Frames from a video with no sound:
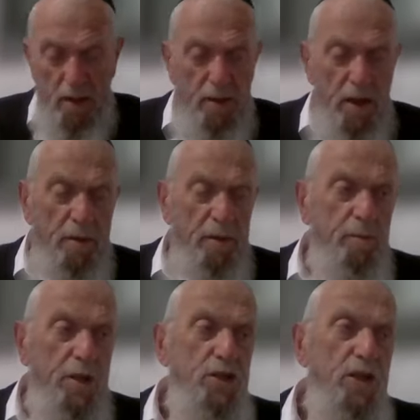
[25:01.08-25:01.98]
The
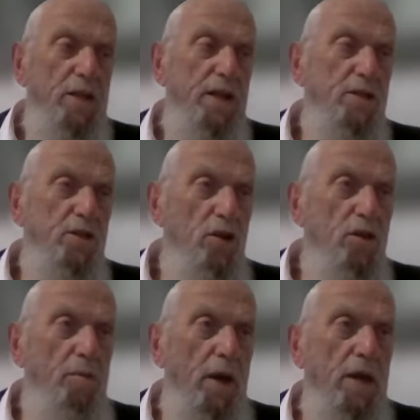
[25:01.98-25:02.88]
Mishnah does
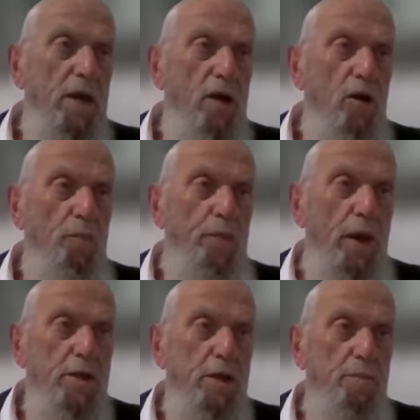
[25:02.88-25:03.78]
not make a
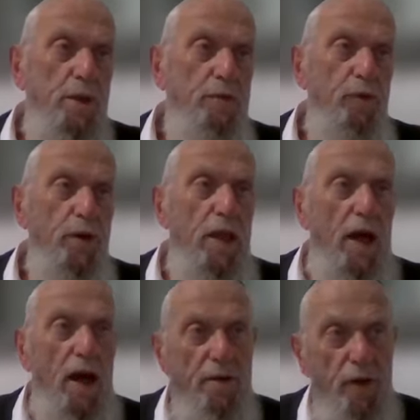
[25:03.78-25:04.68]
comparison between
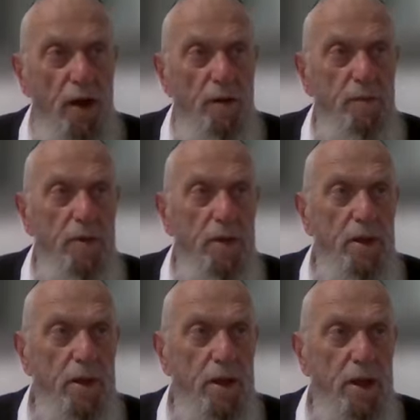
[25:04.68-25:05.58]
Avram
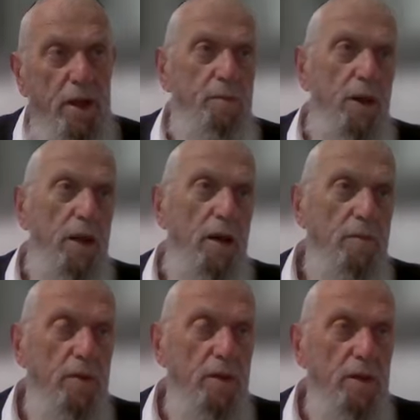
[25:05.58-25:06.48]
and Bilam.
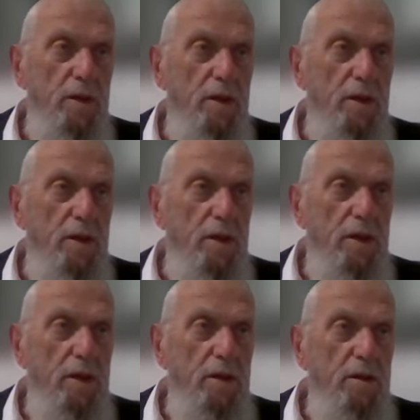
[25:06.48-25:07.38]

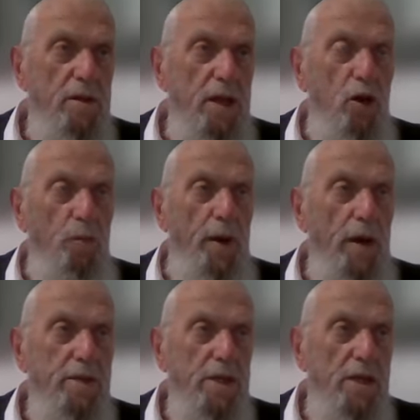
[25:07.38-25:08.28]
The
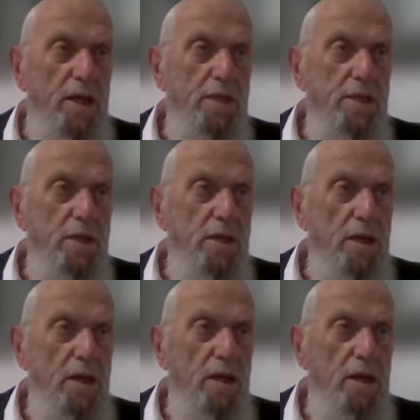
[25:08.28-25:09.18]
comparison is
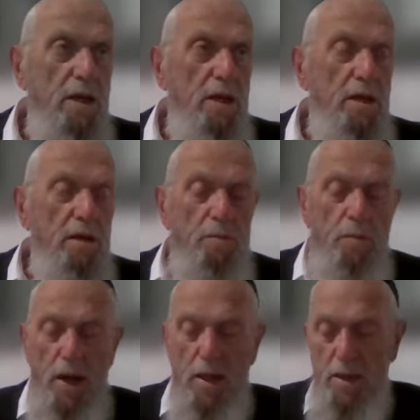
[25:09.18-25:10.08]

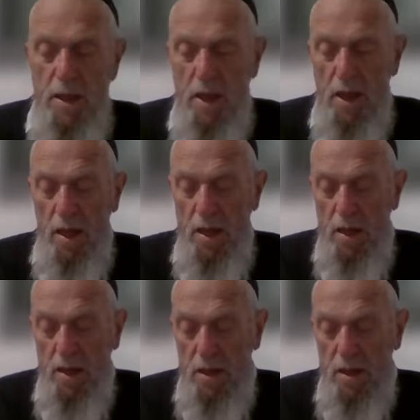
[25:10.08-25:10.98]
by the
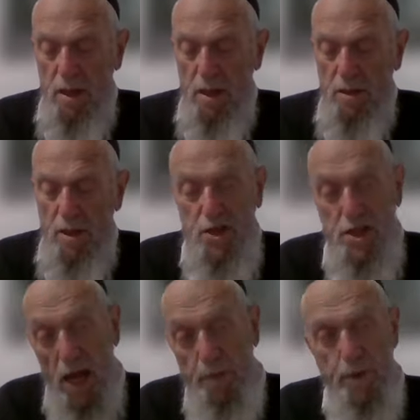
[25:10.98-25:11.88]

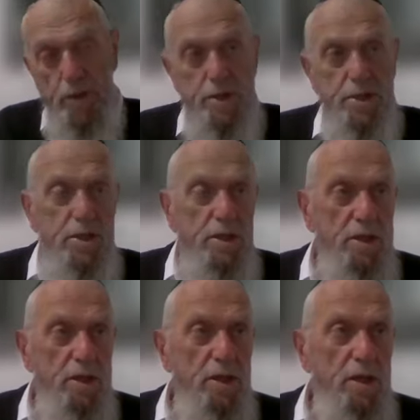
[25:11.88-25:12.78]
disciples
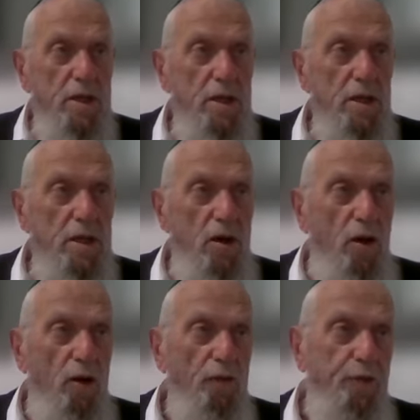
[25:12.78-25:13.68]

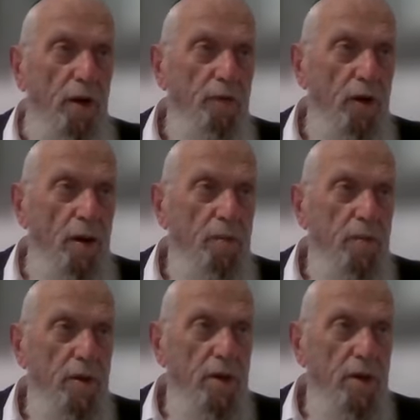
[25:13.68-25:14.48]
of Avram